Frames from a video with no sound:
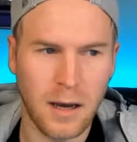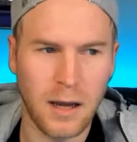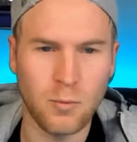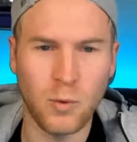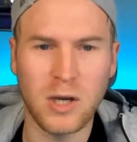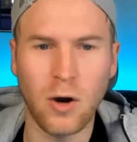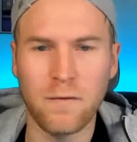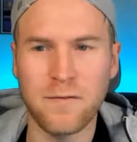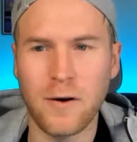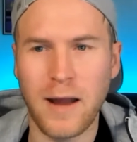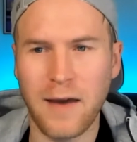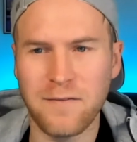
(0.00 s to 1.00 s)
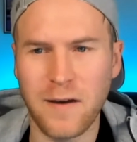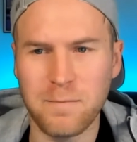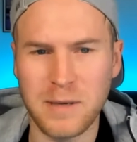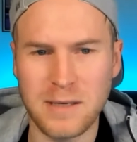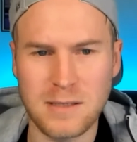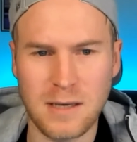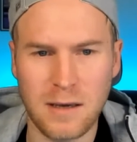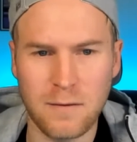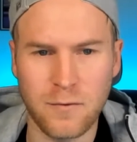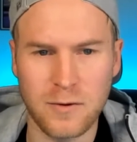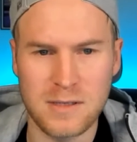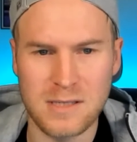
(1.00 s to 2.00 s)
We go for FFPC
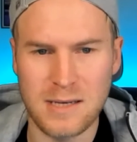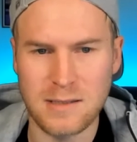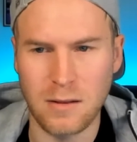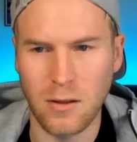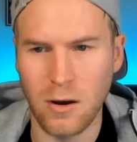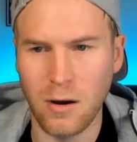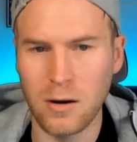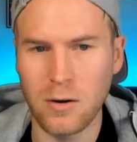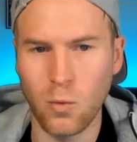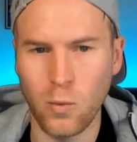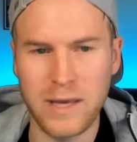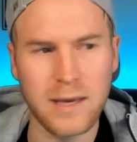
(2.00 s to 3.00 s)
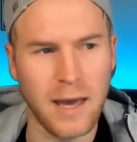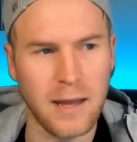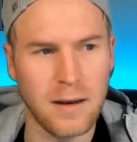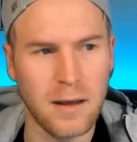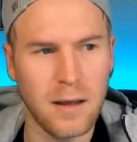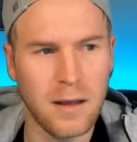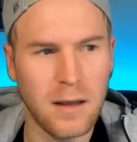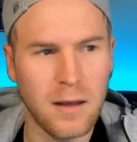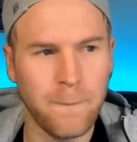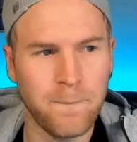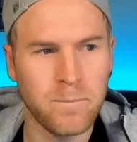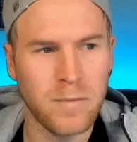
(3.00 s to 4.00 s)
for the season-long weekend.
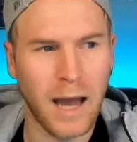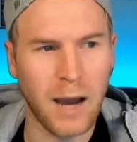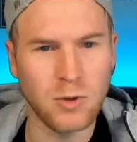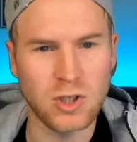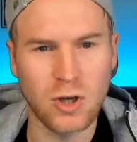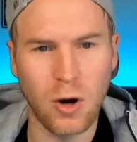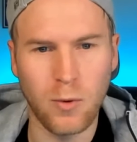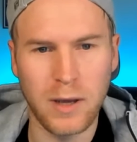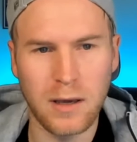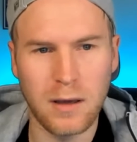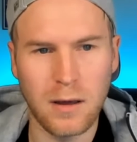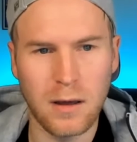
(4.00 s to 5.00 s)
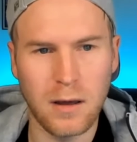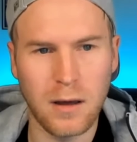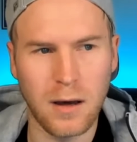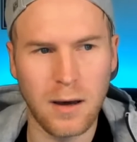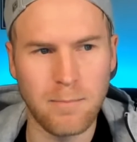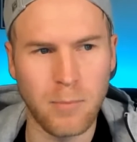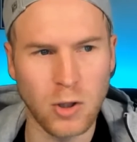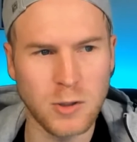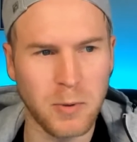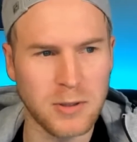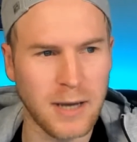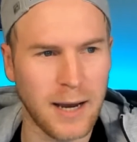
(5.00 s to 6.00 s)
I was going
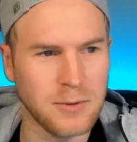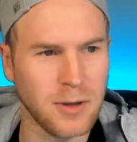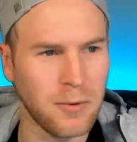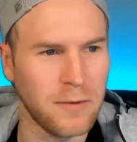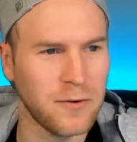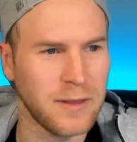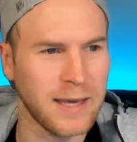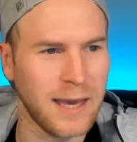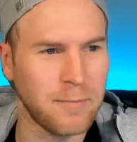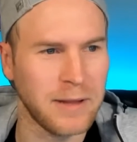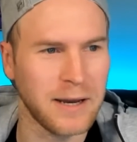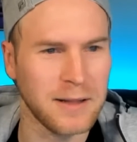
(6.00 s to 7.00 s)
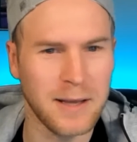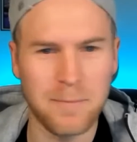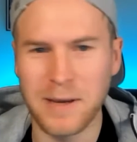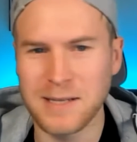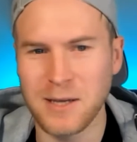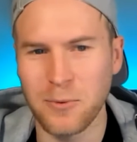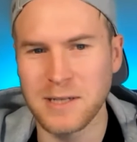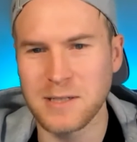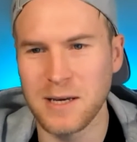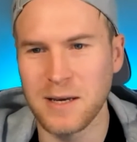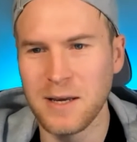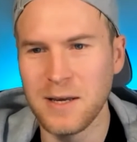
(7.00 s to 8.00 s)
multiple times. I went for the Gambling Olympics. I went
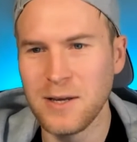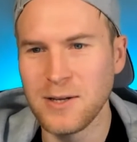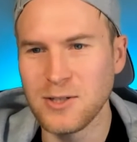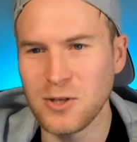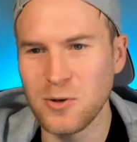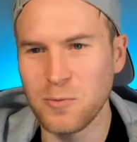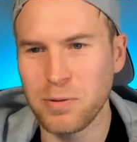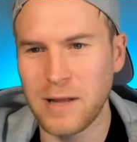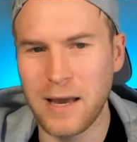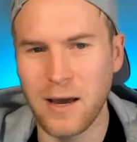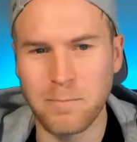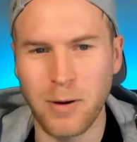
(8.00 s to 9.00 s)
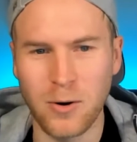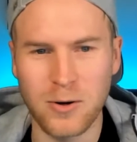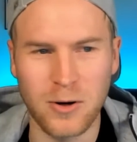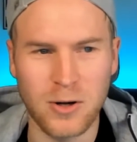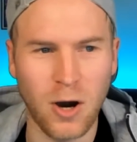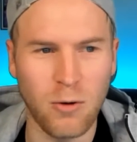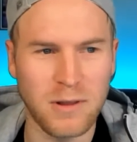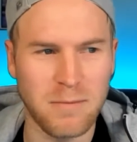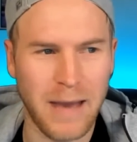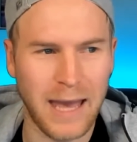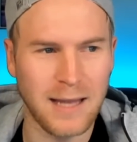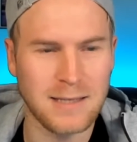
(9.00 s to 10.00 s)
to play on Poker Go with
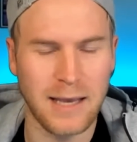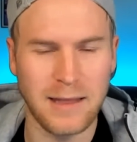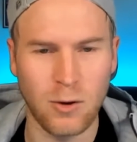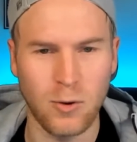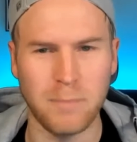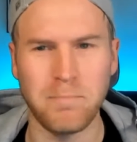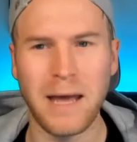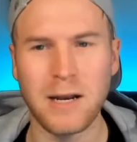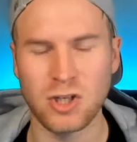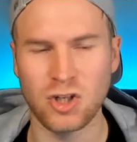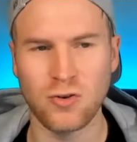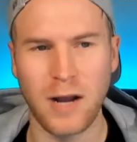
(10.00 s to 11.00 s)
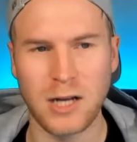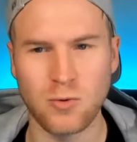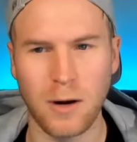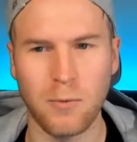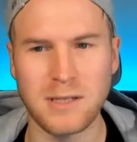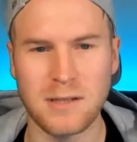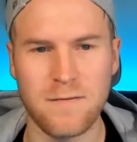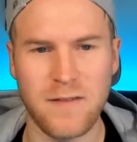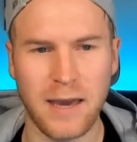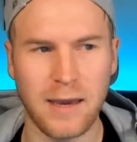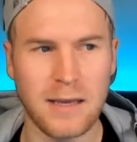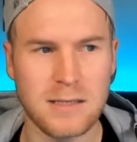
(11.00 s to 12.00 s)
Mans. And there had been a stretch where I went to
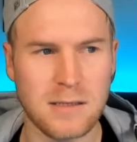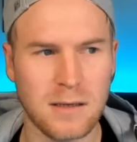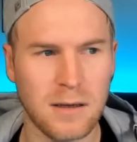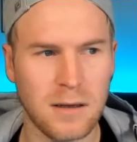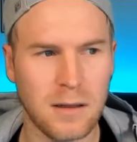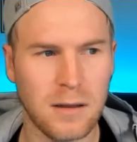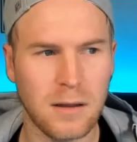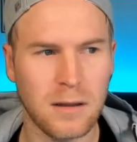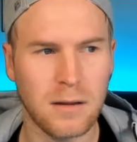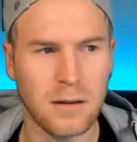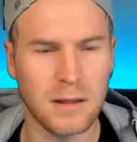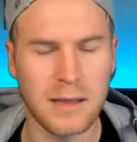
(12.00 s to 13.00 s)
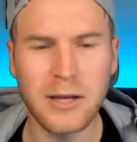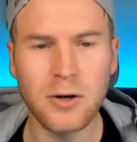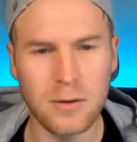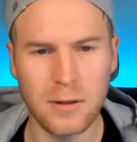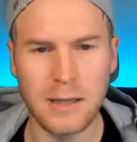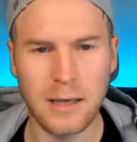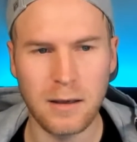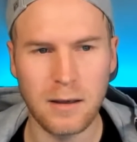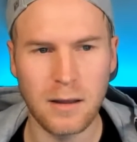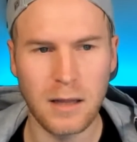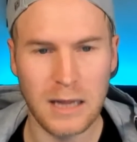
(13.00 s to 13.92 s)
Vegas literally